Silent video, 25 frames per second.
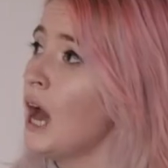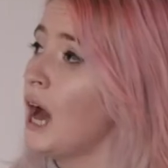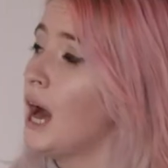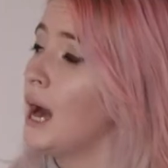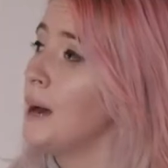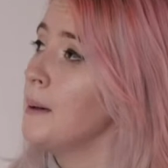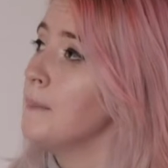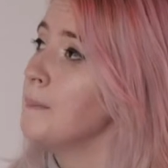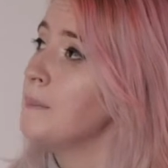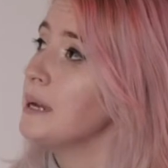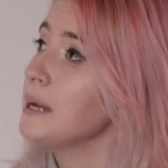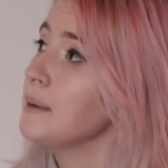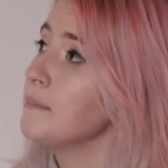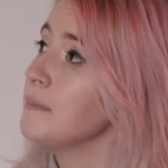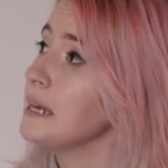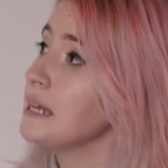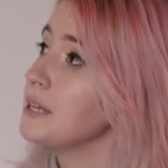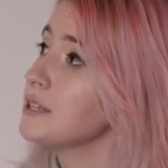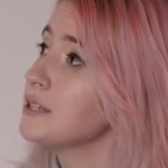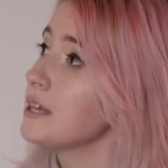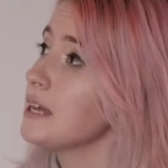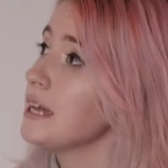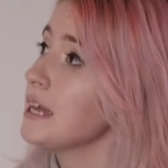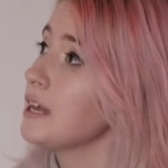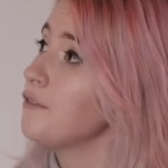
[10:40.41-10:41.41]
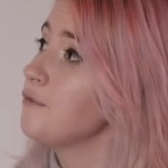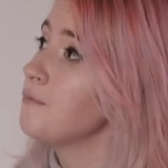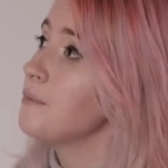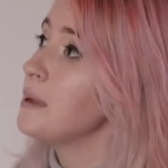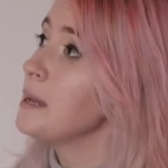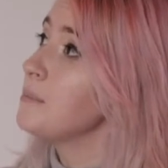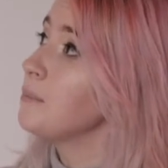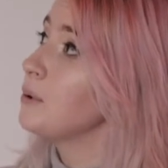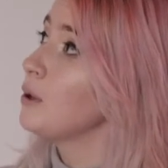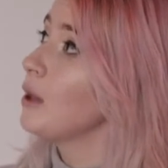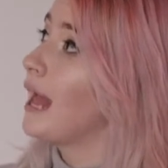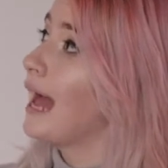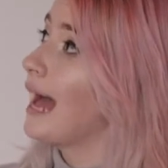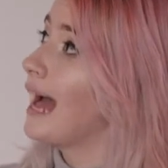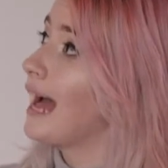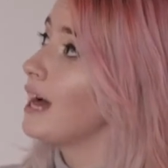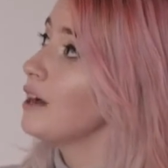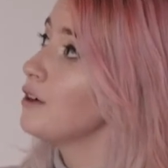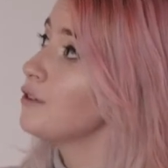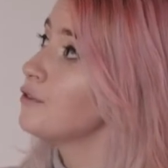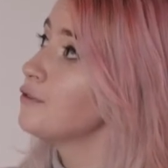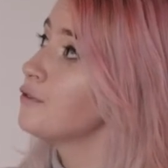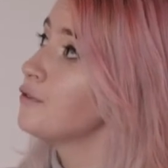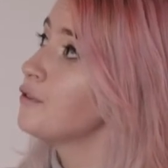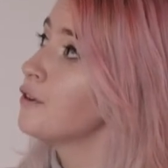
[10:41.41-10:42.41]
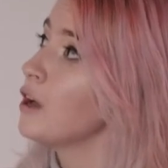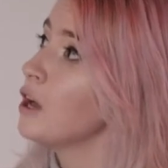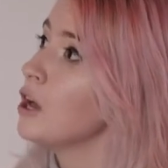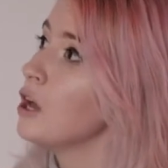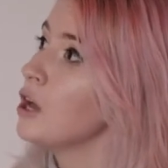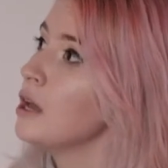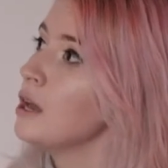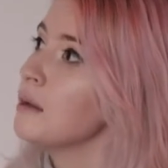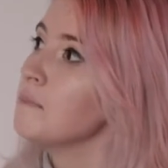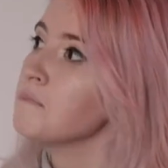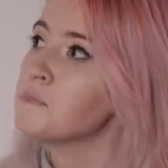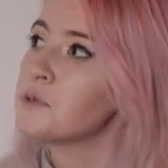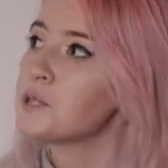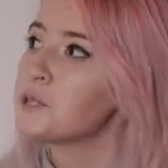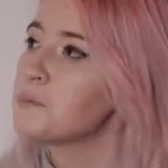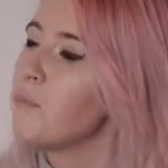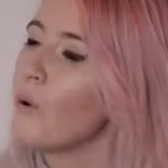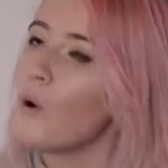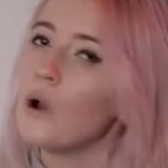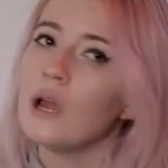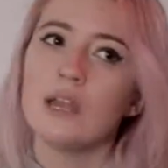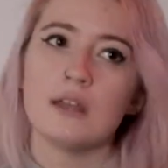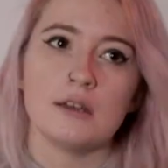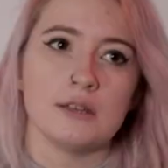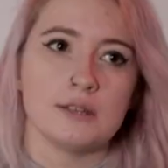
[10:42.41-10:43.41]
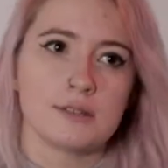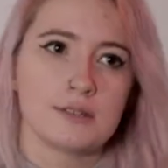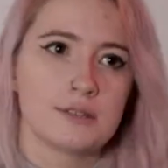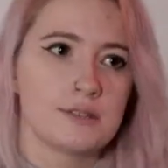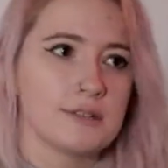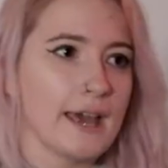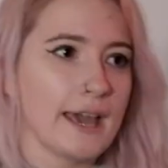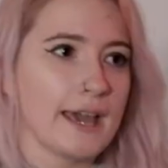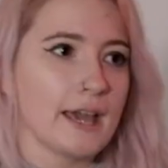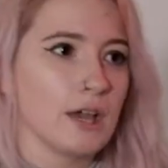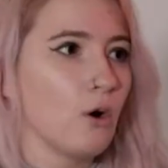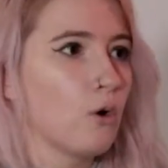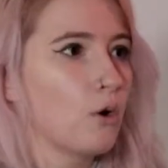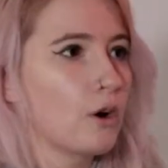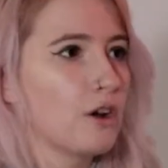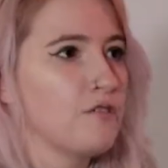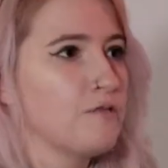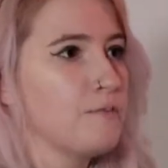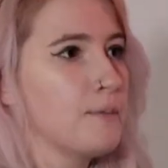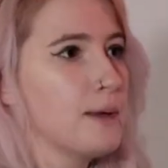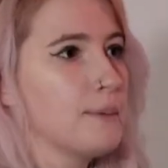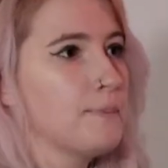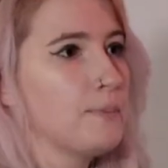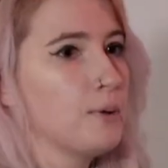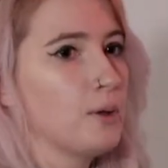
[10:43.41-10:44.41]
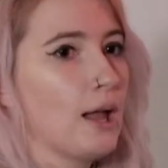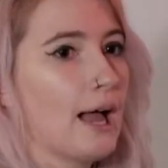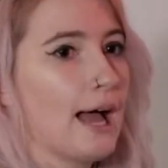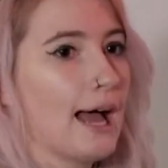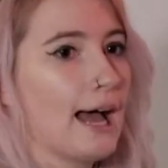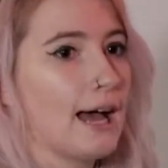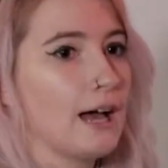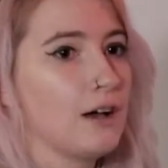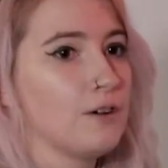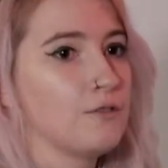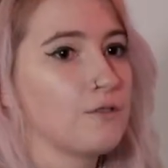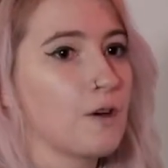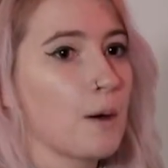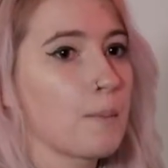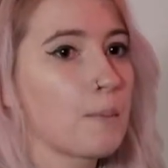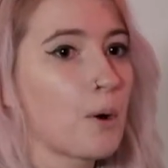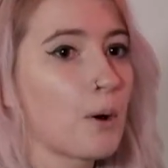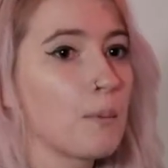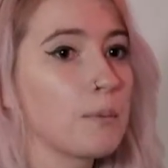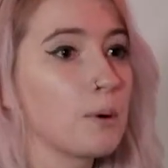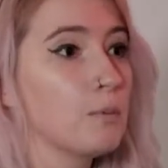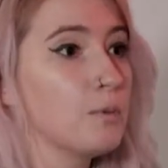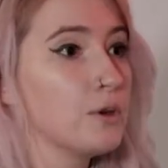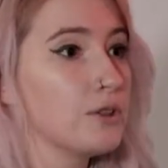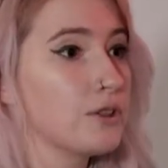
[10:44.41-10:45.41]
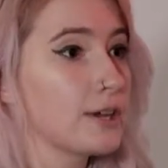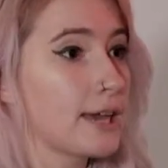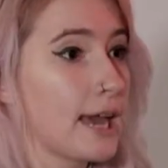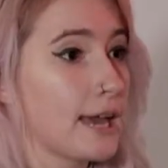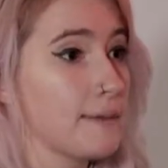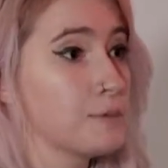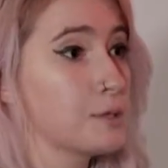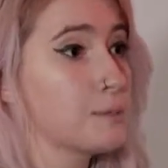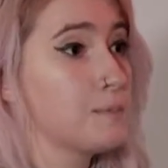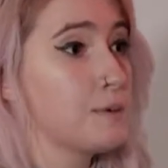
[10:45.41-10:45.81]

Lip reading: But it means that if people have spoilers, say, or if people have a problem with the game